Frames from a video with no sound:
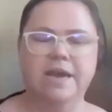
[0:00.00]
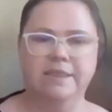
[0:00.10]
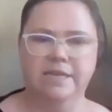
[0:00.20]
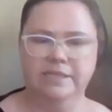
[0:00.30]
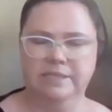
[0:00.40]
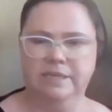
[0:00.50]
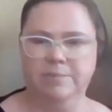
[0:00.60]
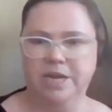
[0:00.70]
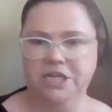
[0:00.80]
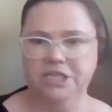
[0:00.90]
and then
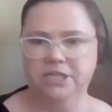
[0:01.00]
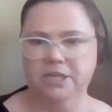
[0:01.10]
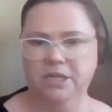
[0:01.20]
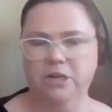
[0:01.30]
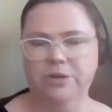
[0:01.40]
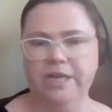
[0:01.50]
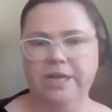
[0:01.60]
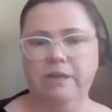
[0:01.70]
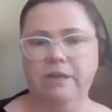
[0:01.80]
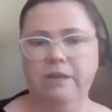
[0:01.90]
dissemination,
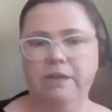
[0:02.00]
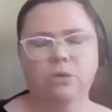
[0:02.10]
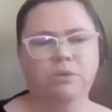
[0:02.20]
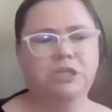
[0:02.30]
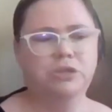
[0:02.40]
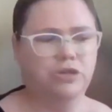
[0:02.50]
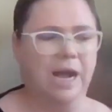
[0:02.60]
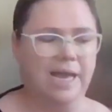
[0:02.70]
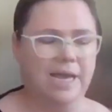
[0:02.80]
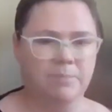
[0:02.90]
including we do
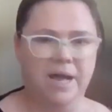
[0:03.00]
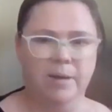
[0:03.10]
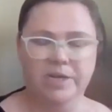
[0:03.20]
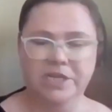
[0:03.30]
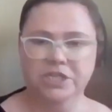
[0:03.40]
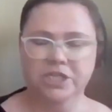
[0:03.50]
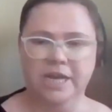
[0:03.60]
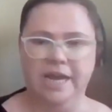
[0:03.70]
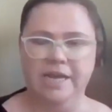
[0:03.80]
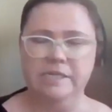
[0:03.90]
try and publish
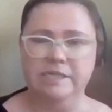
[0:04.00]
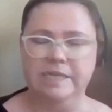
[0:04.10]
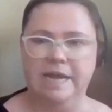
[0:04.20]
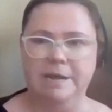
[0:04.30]
and